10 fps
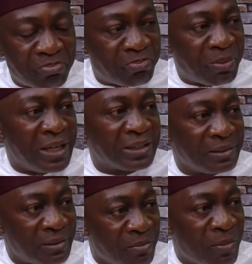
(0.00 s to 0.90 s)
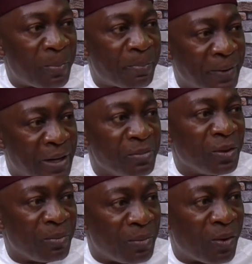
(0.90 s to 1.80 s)
place more
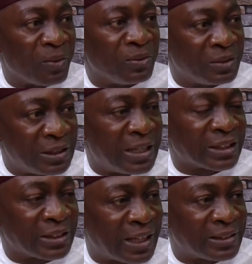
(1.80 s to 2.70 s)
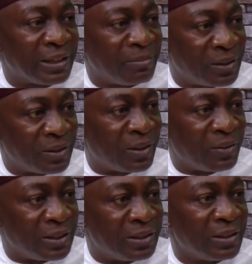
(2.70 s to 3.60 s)
premium on the National Assembly or
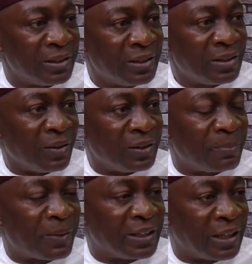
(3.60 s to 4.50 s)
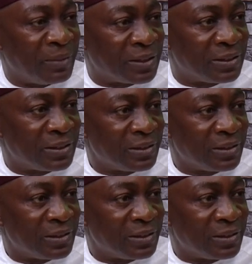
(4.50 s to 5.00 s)
the or the parliament.